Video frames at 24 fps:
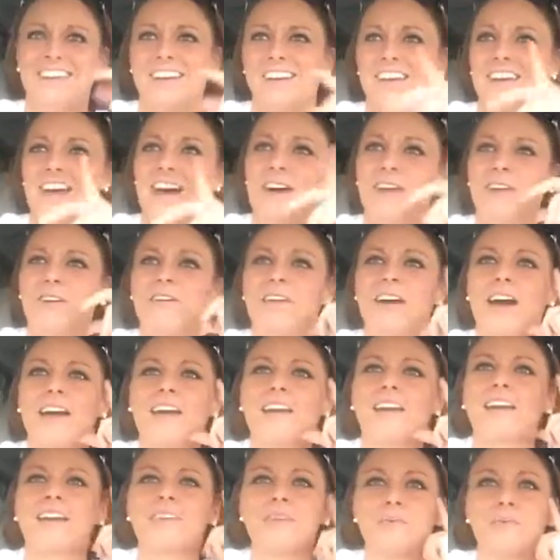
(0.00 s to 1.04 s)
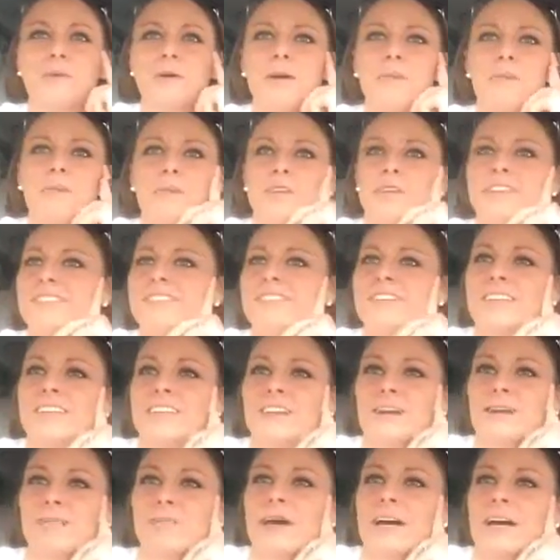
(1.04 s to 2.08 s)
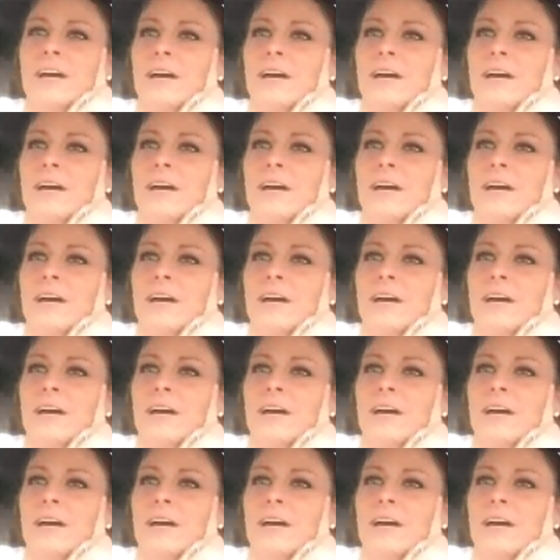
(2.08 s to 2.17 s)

you know, kind of like the people that sit there and